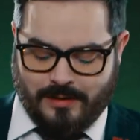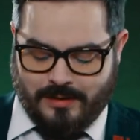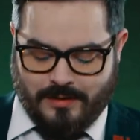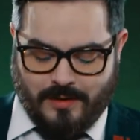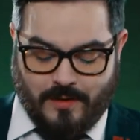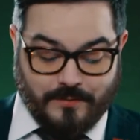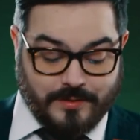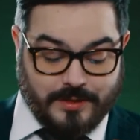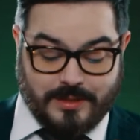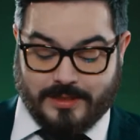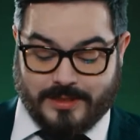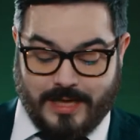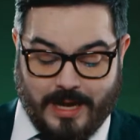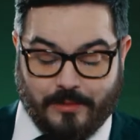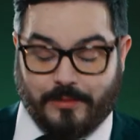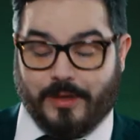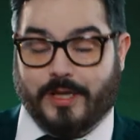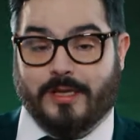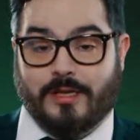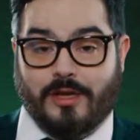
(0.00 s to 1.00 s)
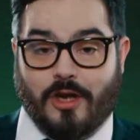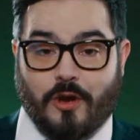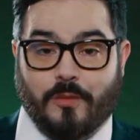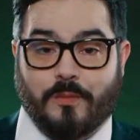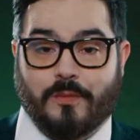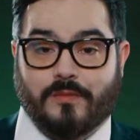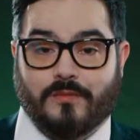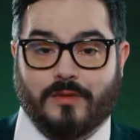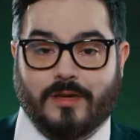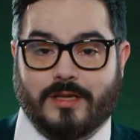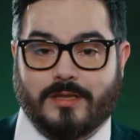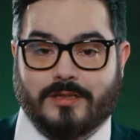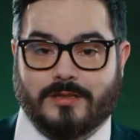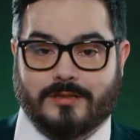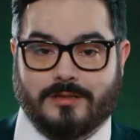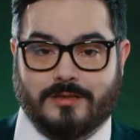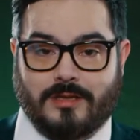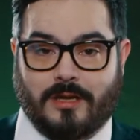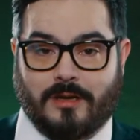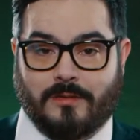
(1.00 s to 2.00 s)
Obviously he's out in the open really. This
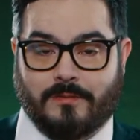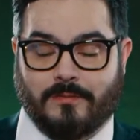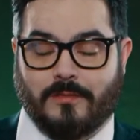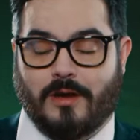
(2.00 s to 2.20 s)
is a